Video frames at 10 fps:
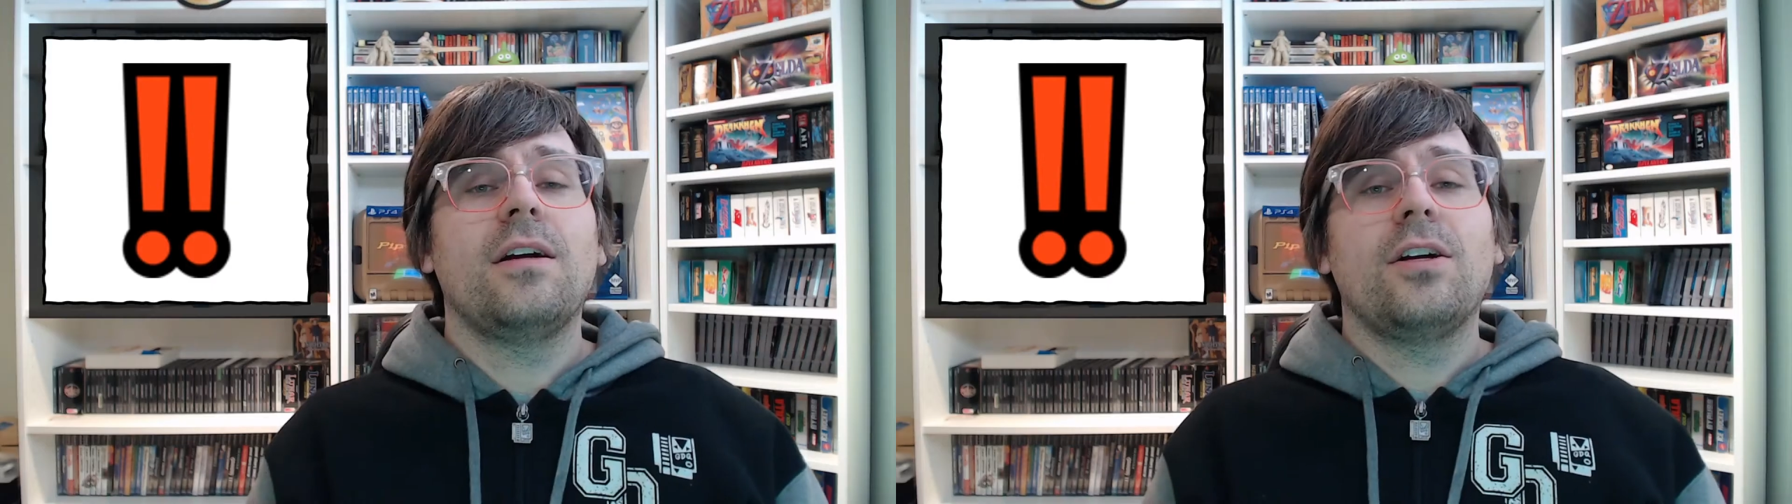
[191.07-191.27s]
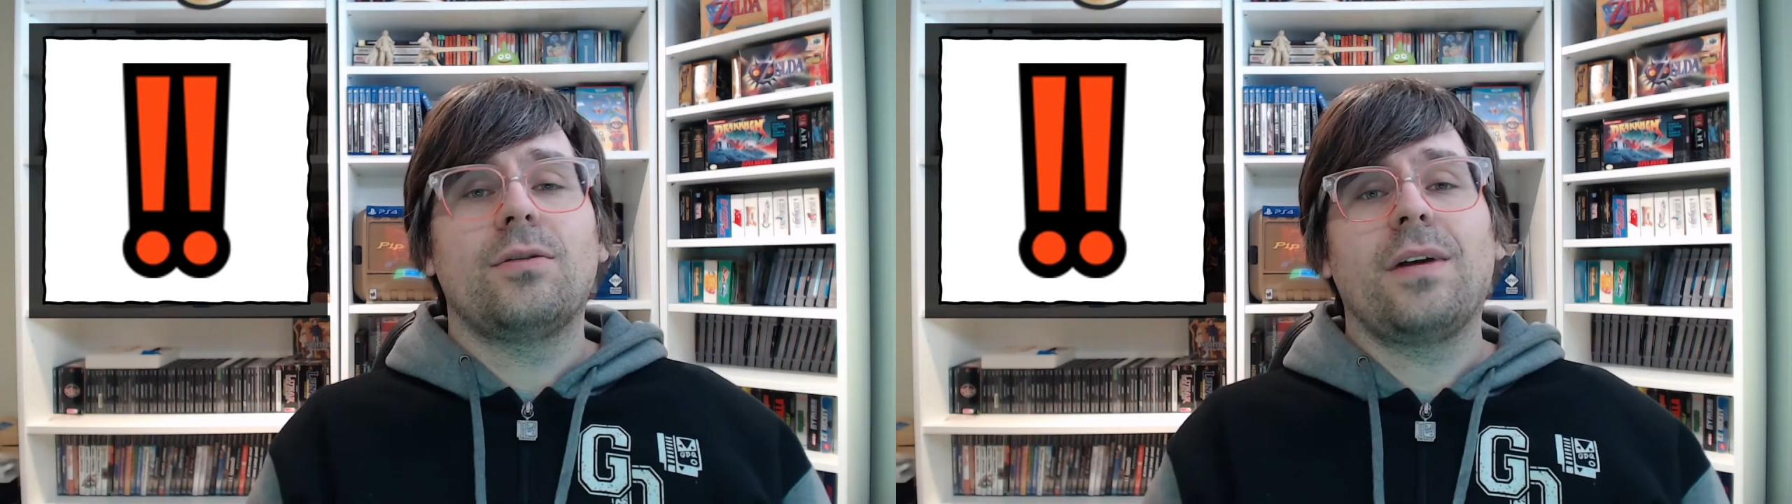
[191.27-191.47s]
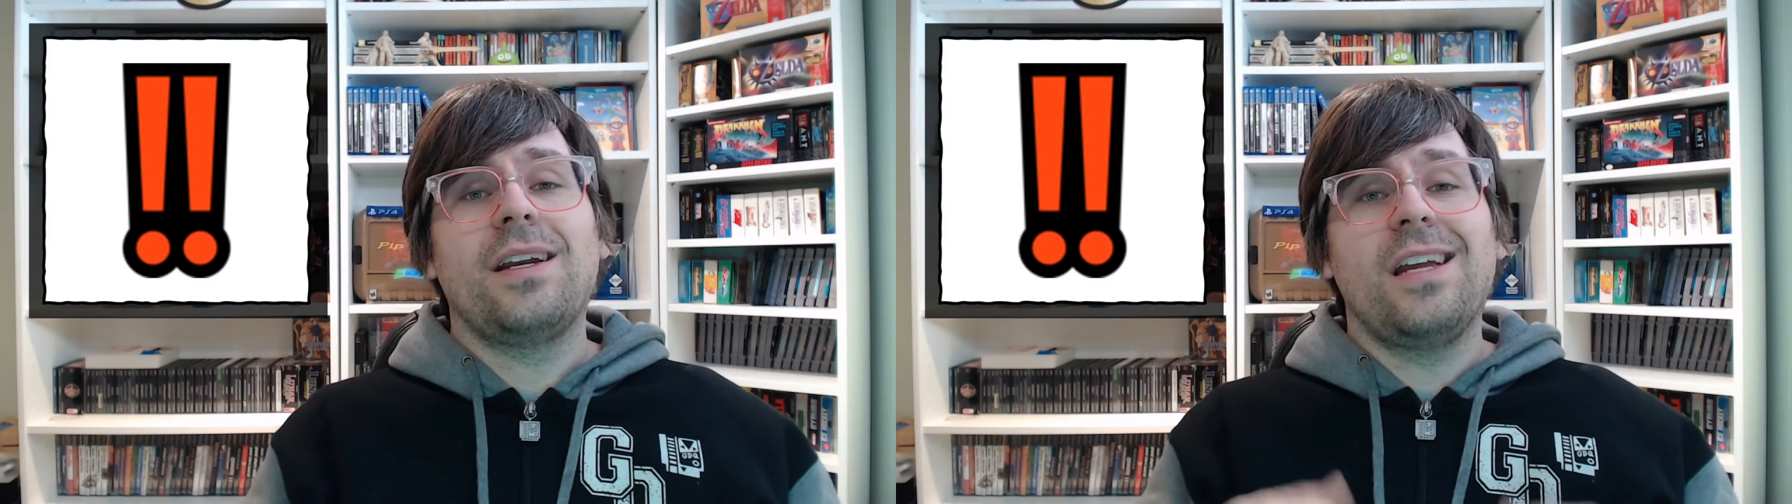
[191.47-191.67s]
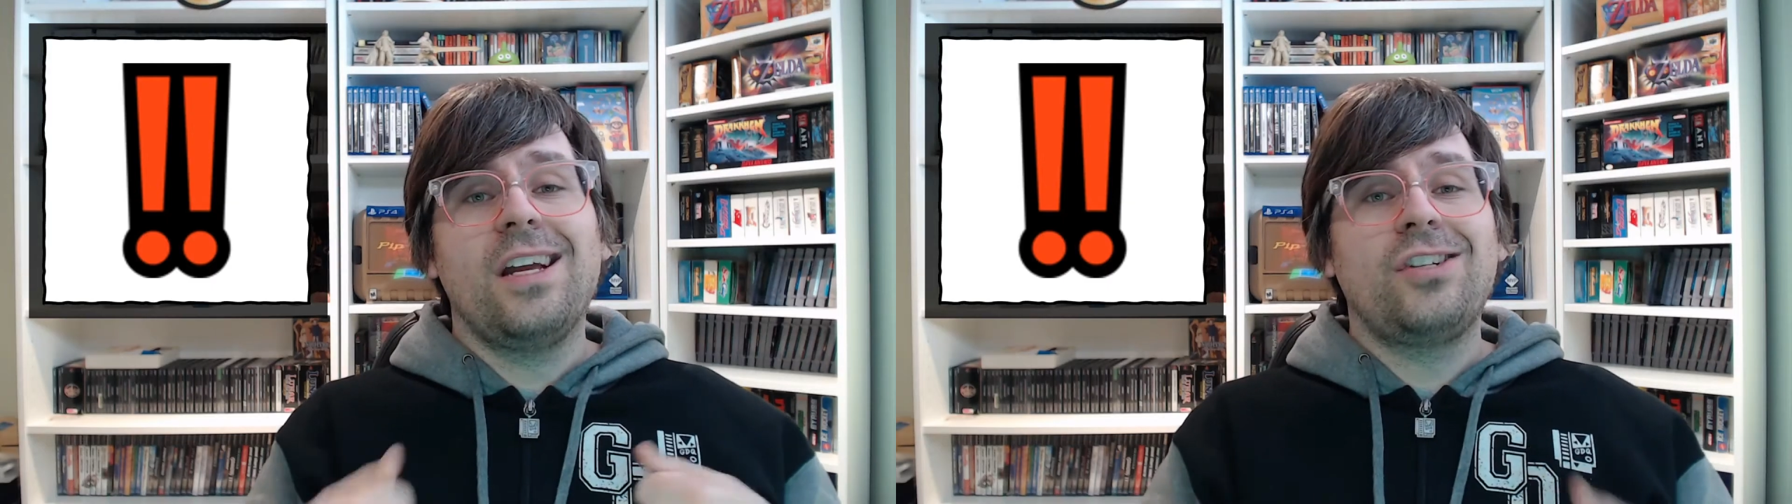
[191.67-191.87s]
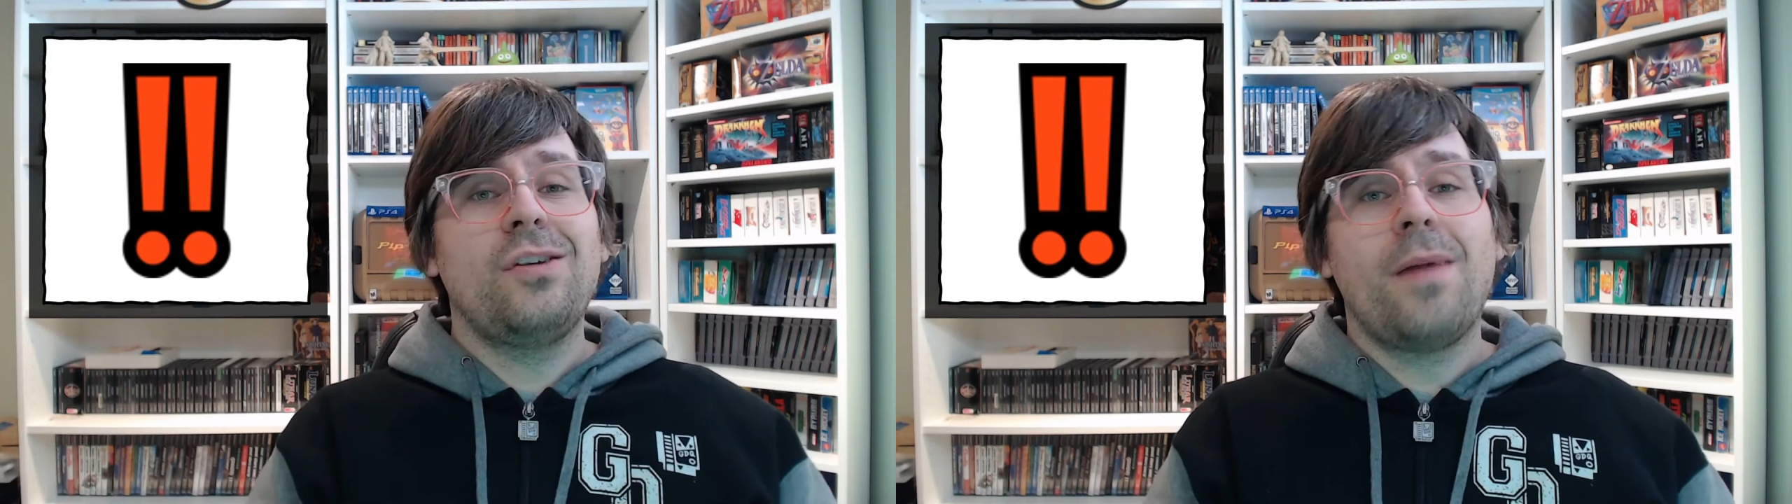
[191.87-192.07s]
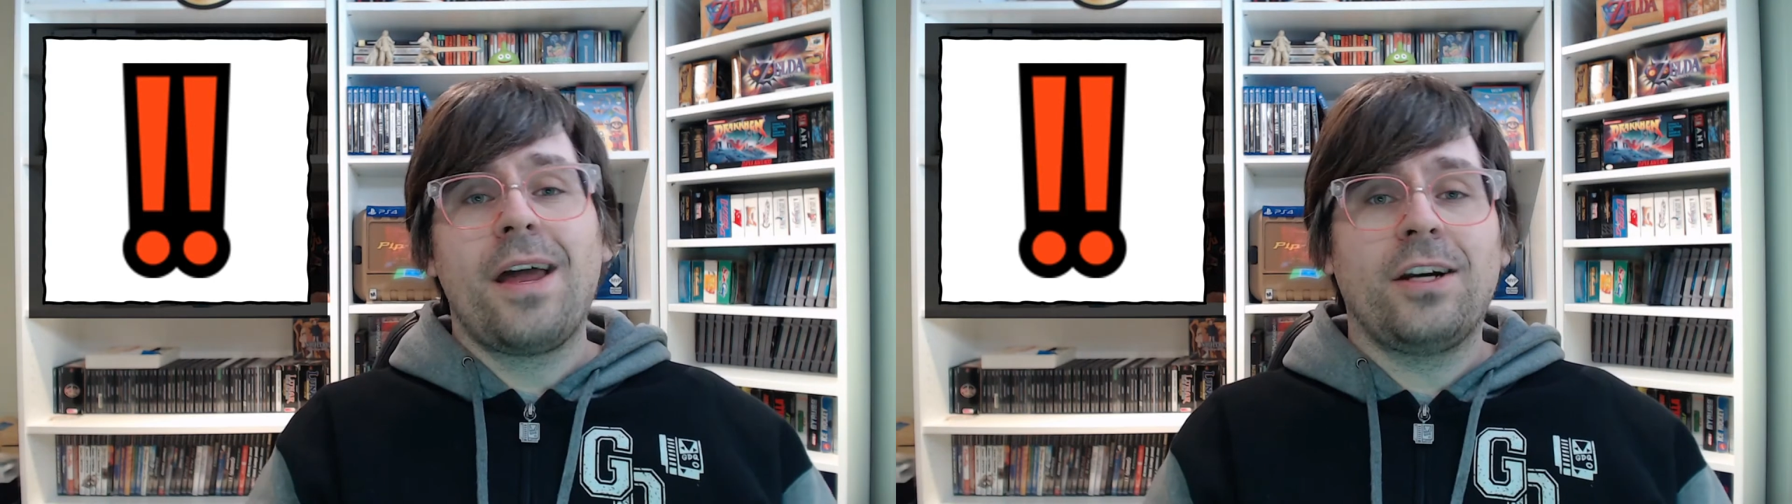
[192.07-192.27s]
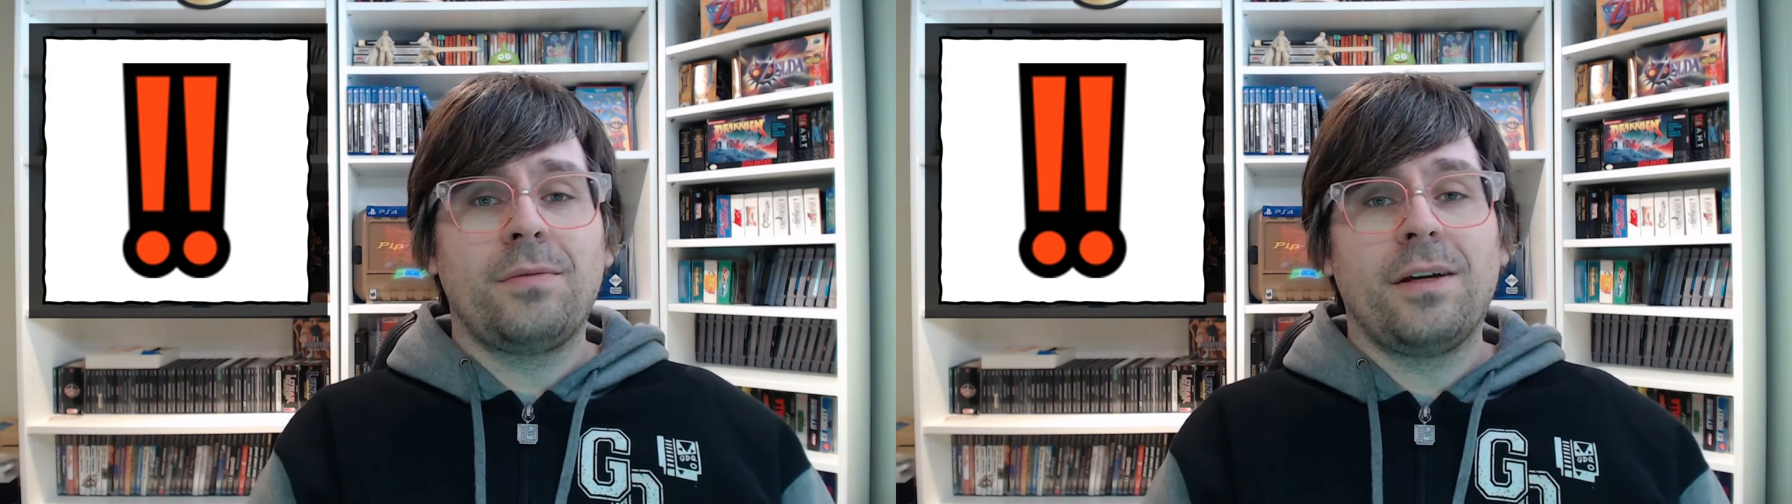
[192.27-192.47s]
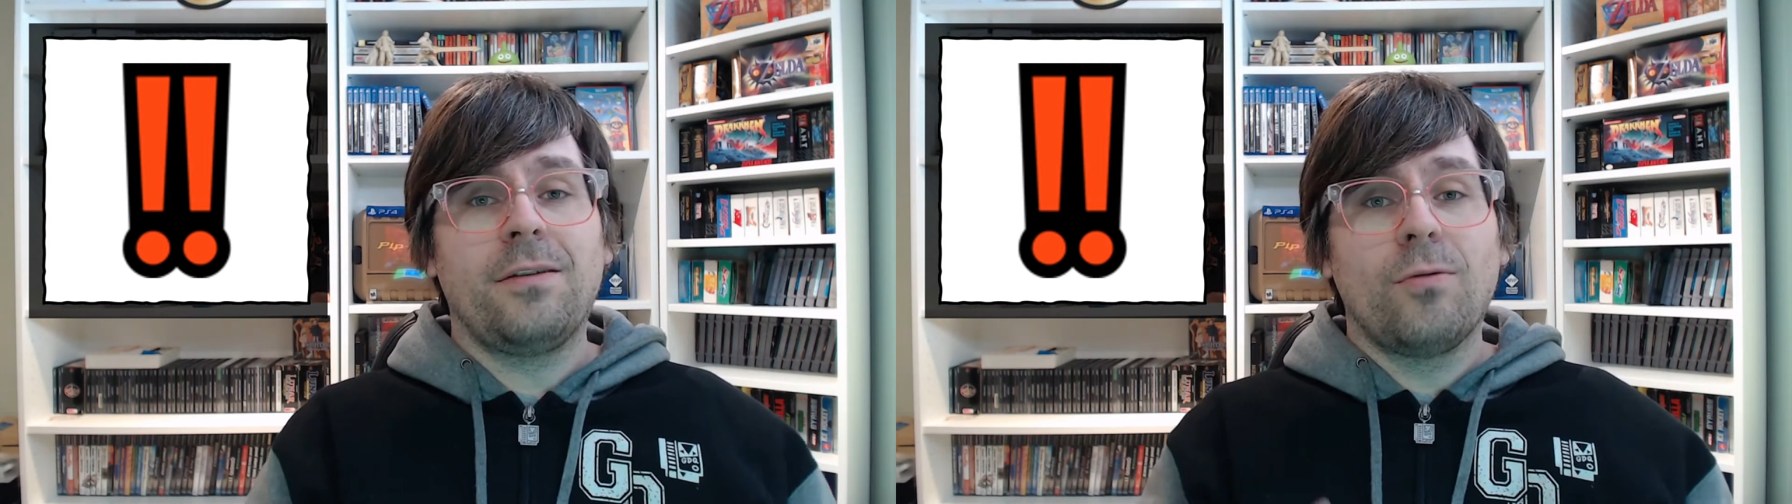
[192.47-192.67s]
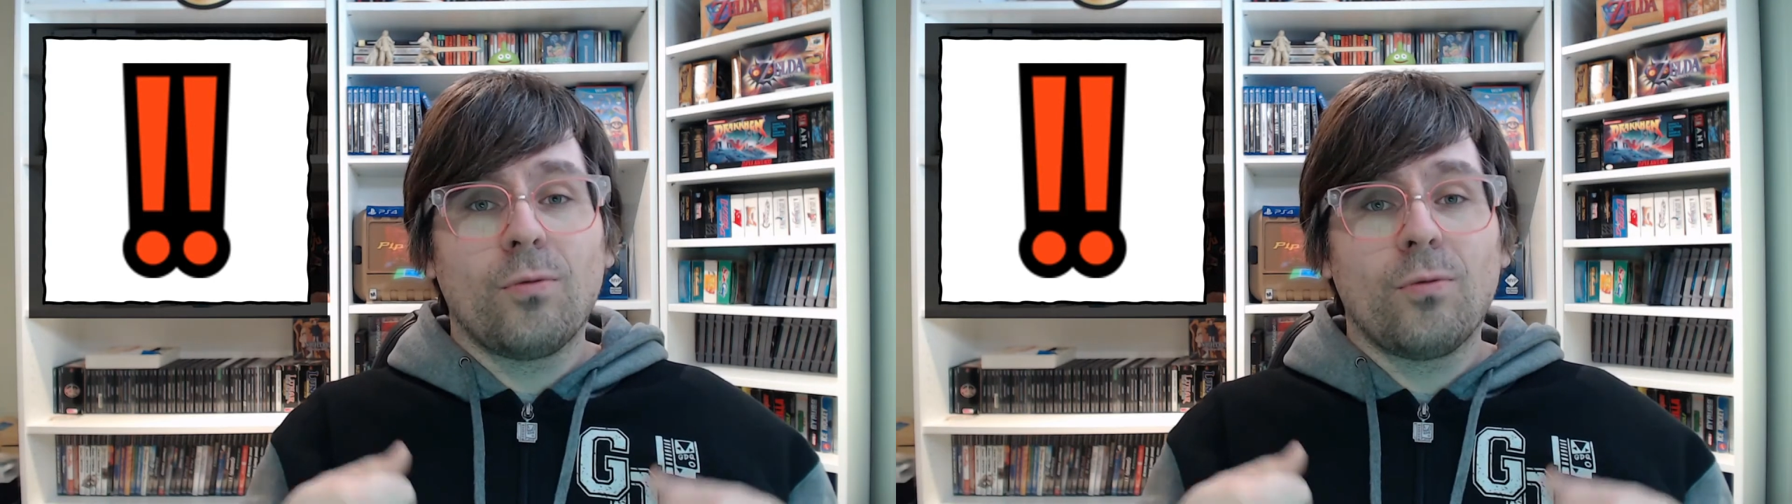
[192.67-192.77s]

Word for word: So again, issue management,